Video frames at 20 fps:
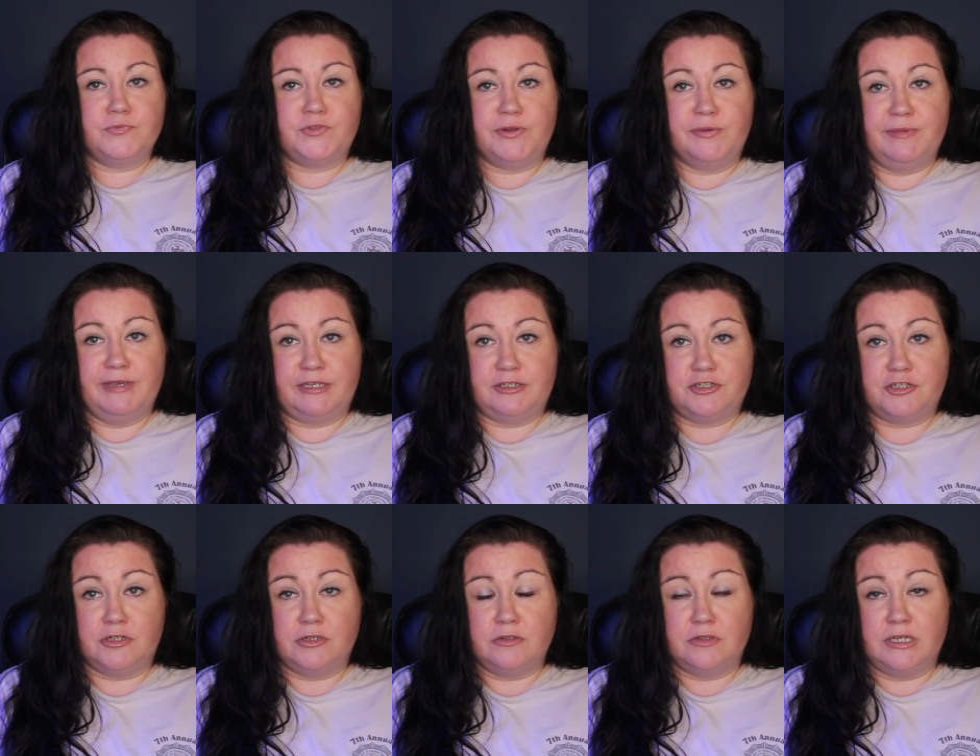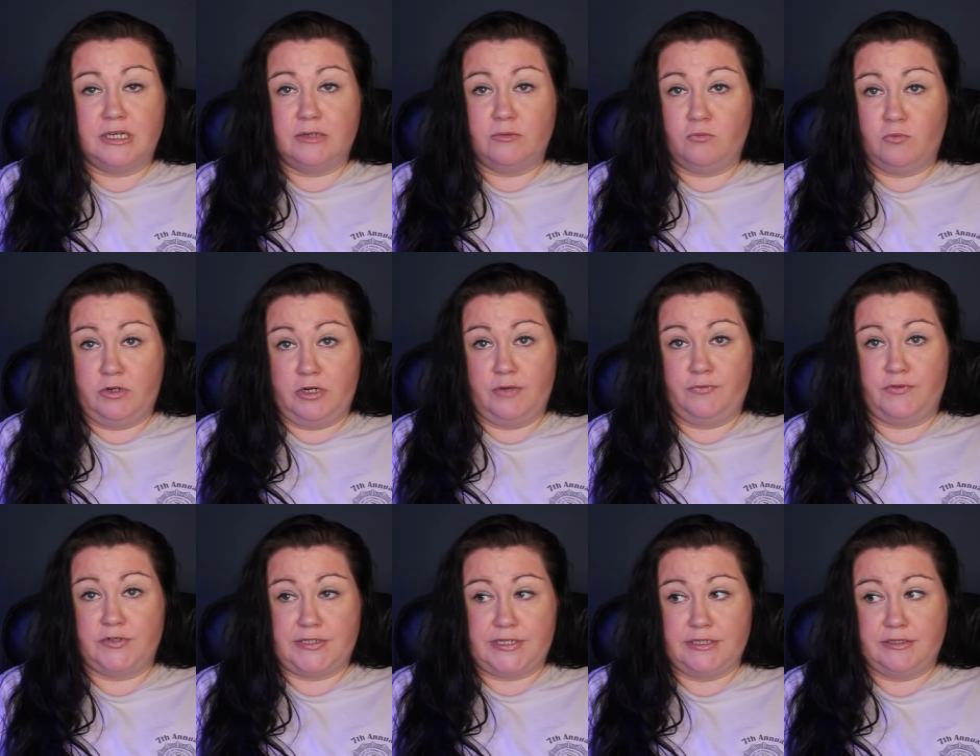to make sure that
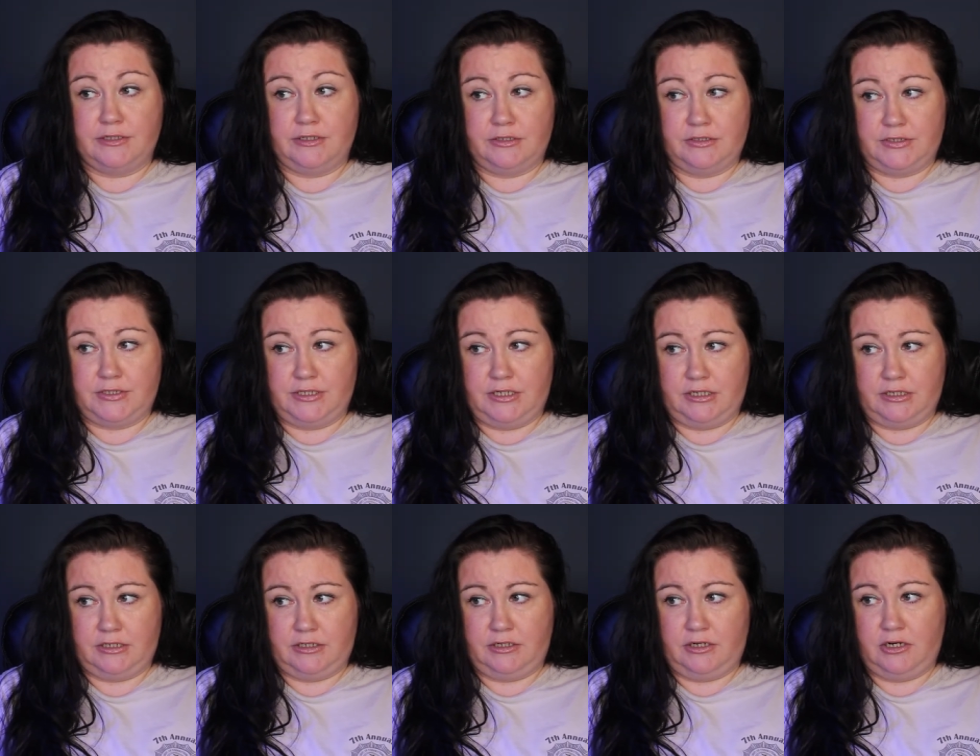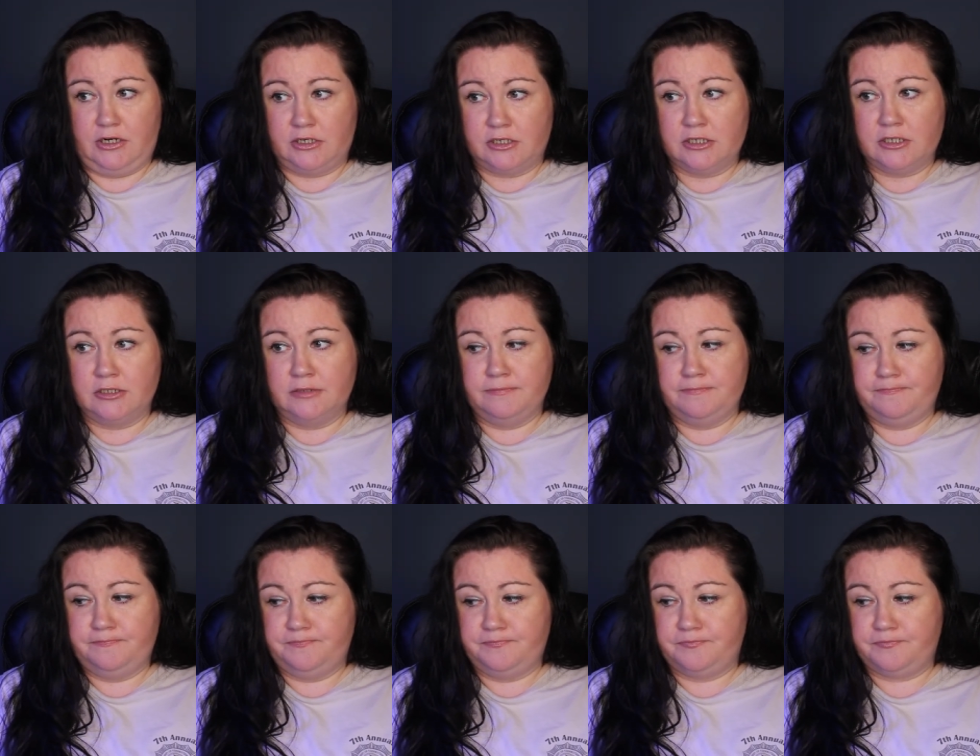whatever's in there is not going to
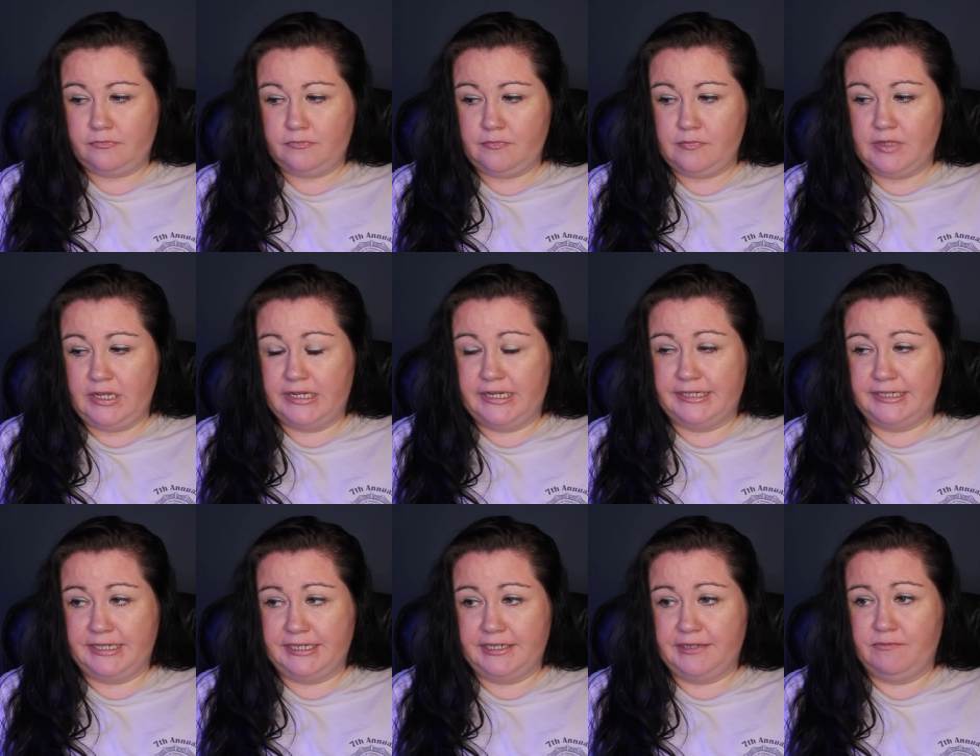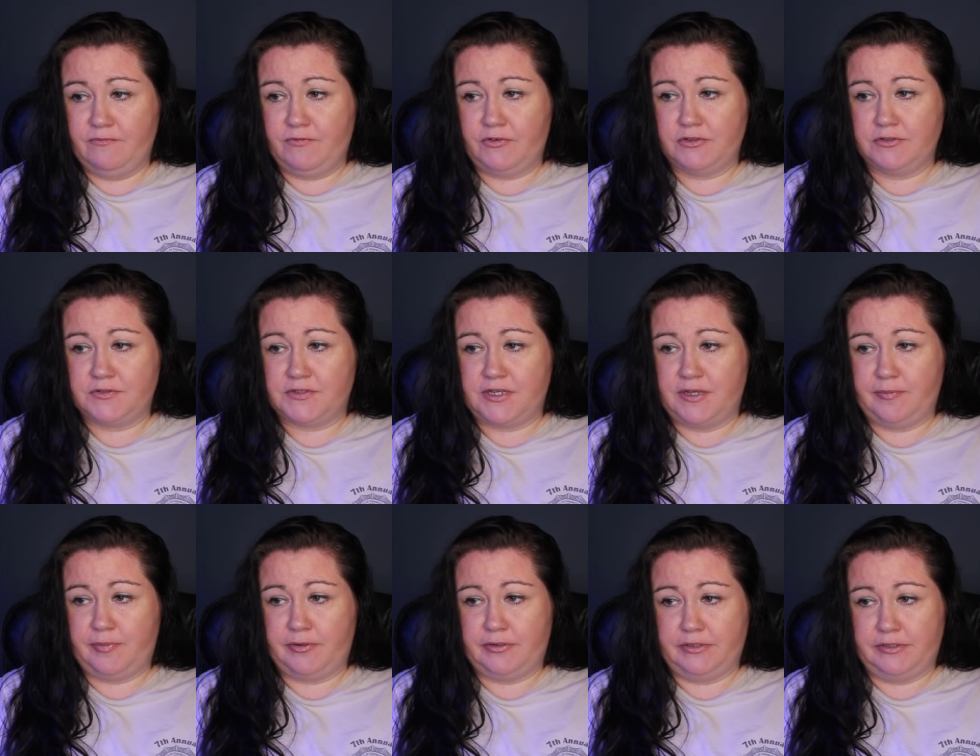harm any inverts
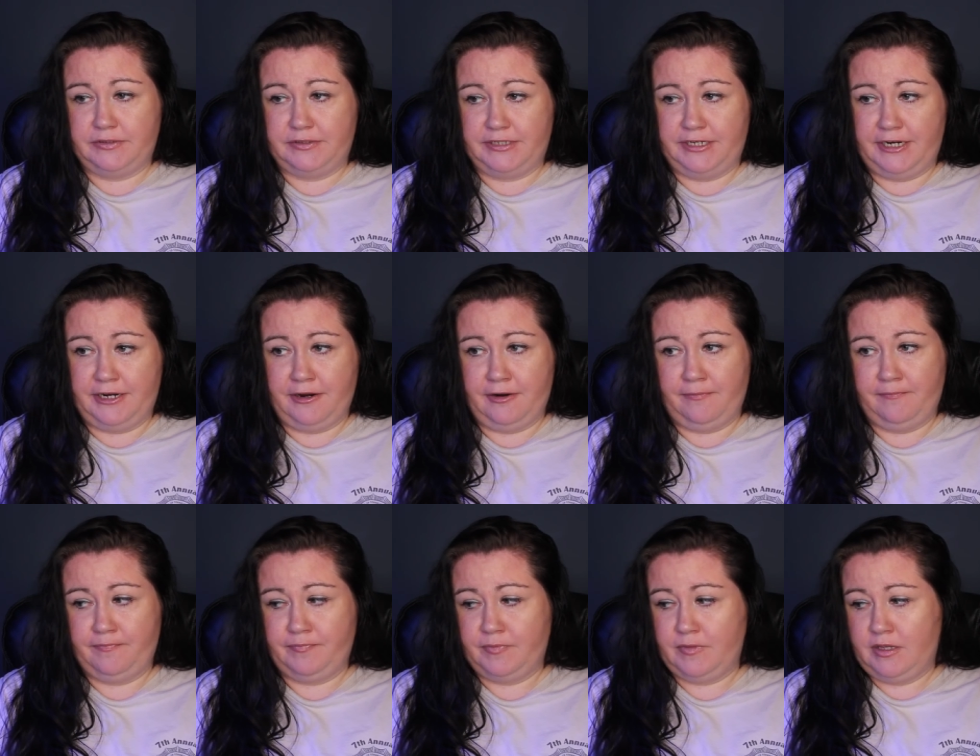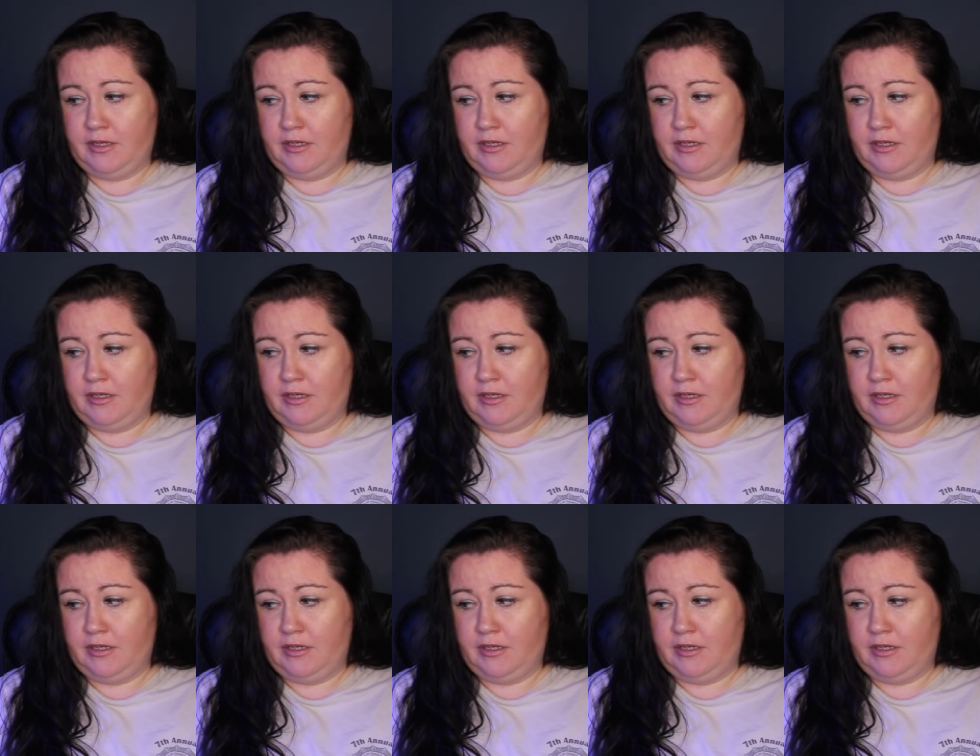I put in there.